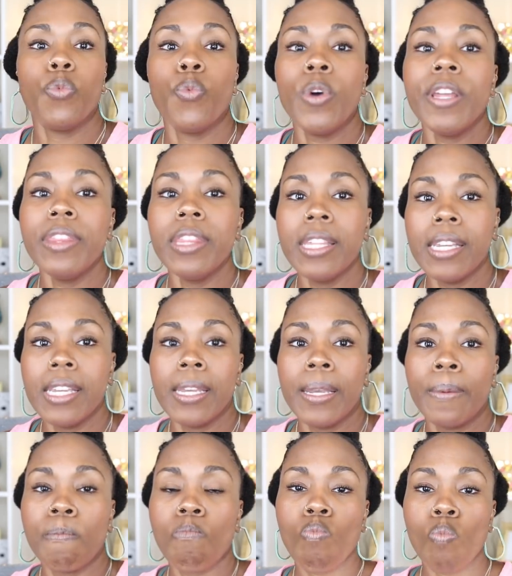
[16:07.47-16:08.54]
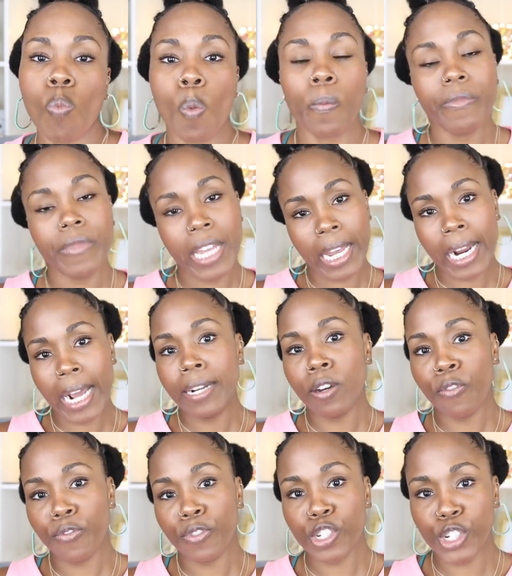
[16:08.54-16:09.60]
One thing that I
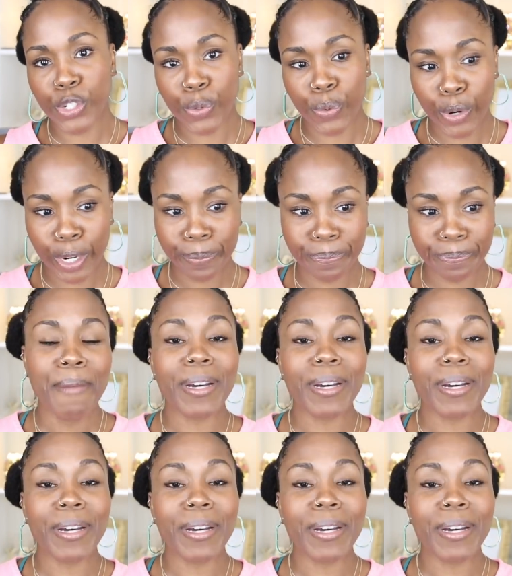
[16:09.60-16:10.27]
know for sure